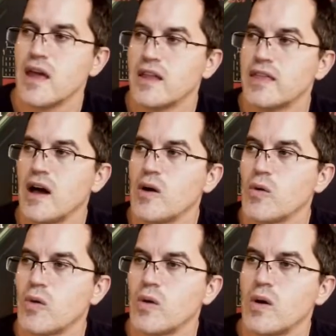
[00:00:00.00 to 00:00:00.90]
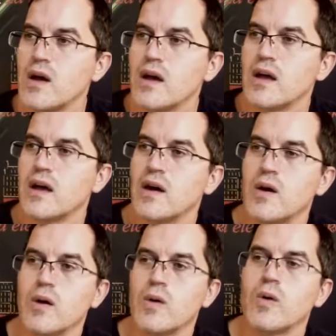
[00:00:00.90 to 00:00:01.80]
Now,
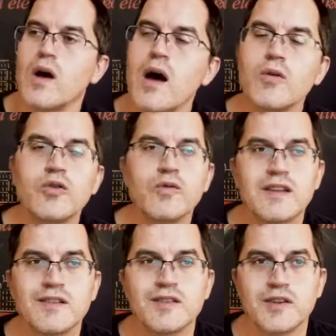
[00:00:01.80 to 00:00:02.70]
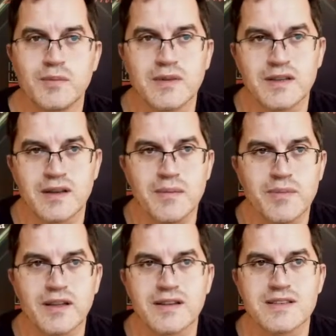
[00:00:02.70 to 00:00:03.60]
how do we determine the
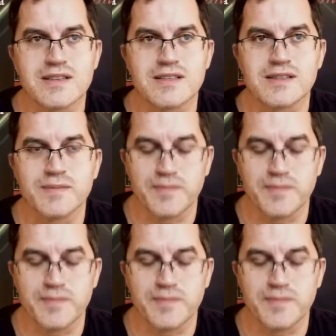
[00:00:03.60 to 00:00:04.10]
impedances?